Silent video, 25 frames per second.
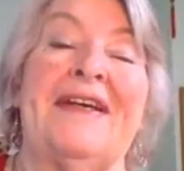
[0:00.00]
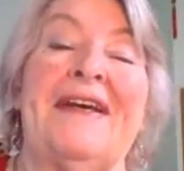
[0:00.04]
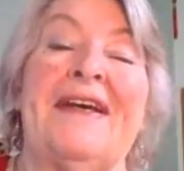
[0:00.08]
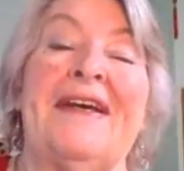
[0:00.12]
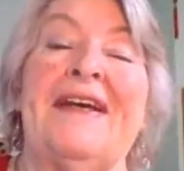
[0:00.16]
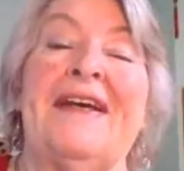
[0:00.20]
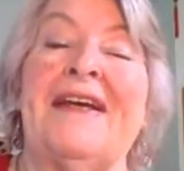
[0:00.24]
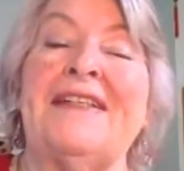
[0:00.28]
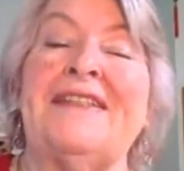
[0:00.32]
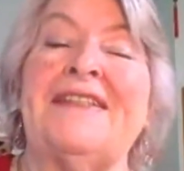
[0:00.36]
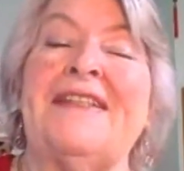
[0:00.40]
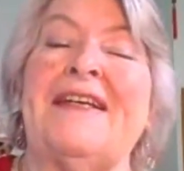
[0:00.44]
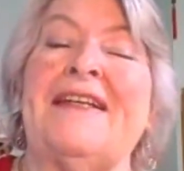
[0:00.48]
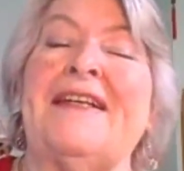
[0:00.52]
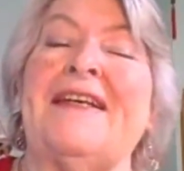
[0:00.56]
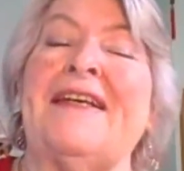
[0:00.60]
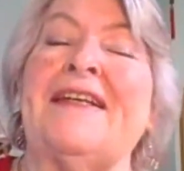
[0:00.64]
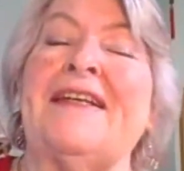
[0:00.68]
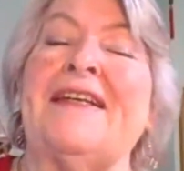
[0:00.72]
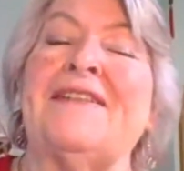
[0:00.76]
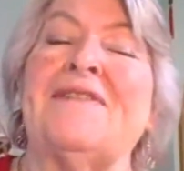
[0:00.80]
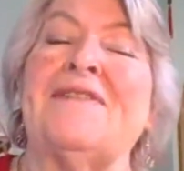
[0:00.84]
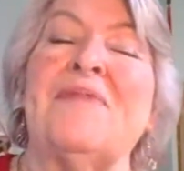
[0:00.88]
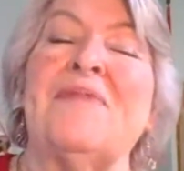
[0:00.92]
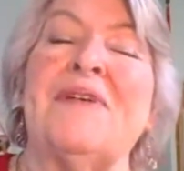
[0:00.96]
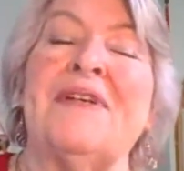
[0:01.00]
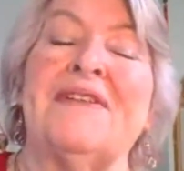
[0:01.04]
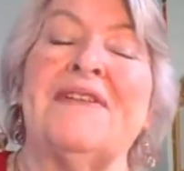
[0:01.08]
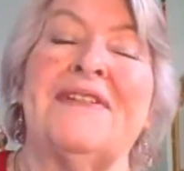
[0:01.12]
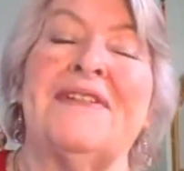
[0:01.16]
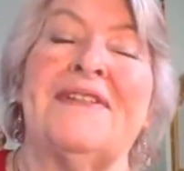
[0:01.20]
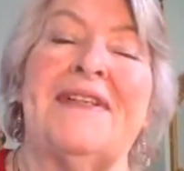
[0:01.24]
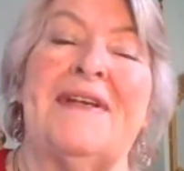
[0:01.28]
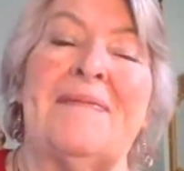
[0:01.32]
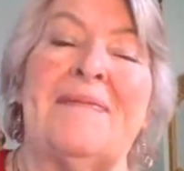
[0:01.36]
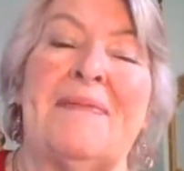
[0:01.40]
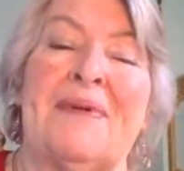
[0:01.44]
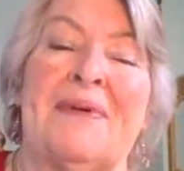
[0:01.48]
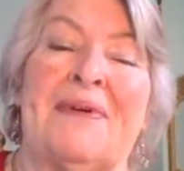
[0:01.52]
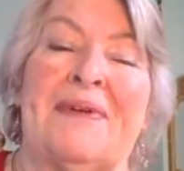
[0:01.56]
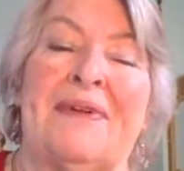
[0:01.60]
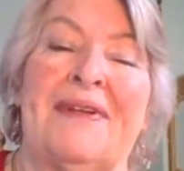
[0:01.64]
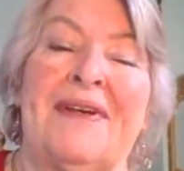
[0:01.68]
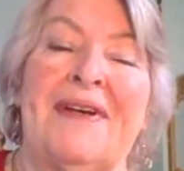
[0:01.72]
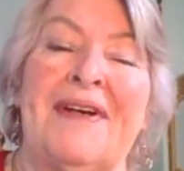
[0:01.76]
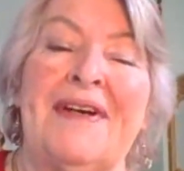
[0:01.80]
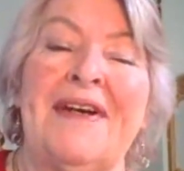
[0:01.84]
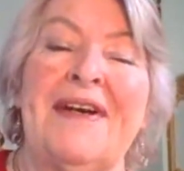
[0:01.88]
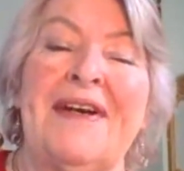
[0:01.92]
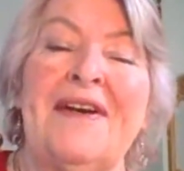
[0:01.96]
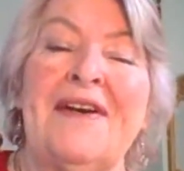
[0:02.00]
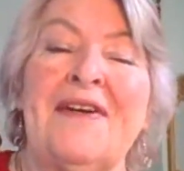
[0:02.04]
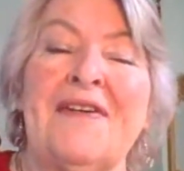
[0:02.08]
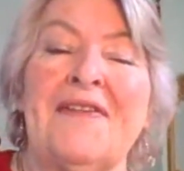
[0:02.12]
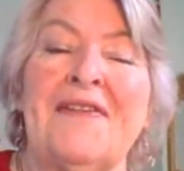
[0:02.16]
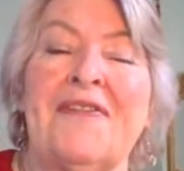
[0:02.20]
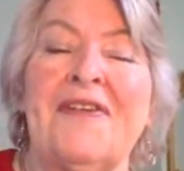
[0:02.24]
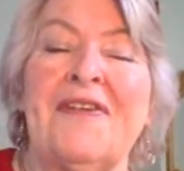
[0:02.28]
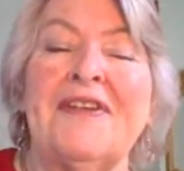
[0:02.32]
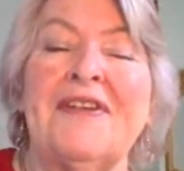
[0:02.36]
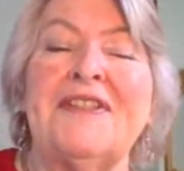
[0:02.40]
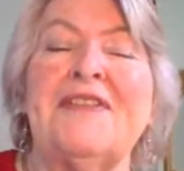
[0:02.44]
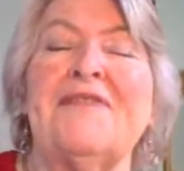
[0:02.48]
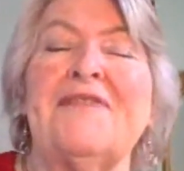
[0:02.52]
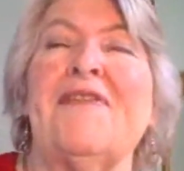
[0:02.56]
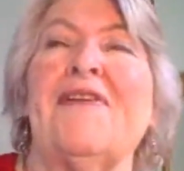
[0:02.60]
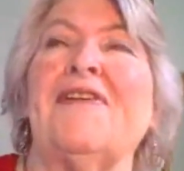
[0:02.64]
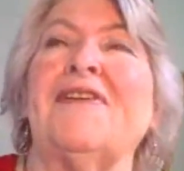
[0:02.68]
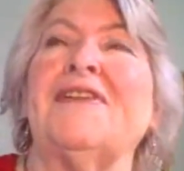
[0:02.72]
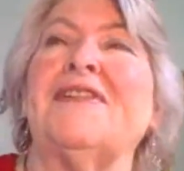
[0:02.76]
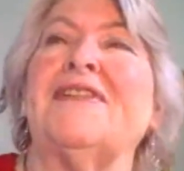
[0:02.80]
And I said, "It's real simple. First of all,